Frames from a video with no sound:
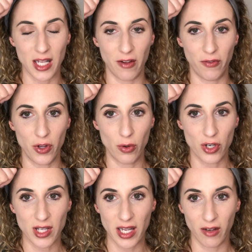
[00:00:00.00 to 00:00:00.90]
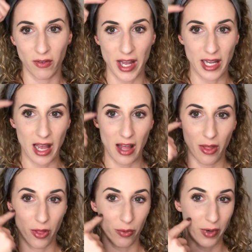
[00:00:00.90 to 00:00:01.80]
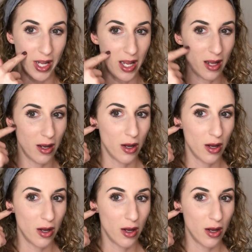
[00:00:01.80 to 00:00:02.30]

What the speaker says: if you just think of like a 3